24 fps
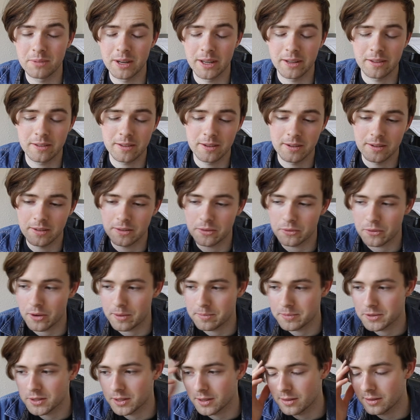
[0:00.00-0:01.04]
links in the
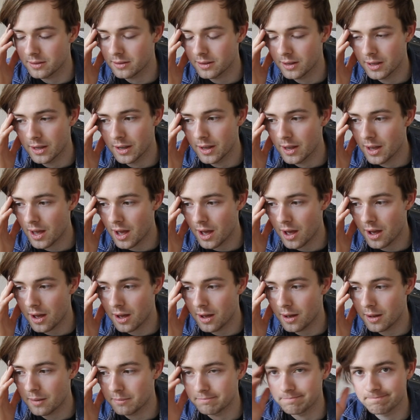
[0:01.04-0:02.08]
description.
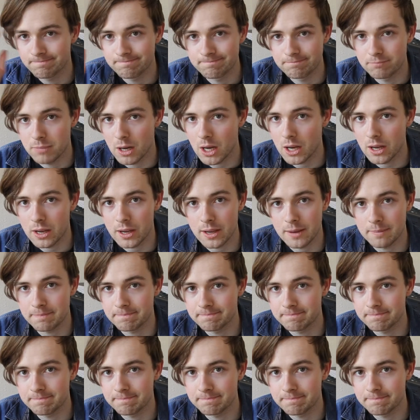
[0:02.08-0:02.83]
Bye.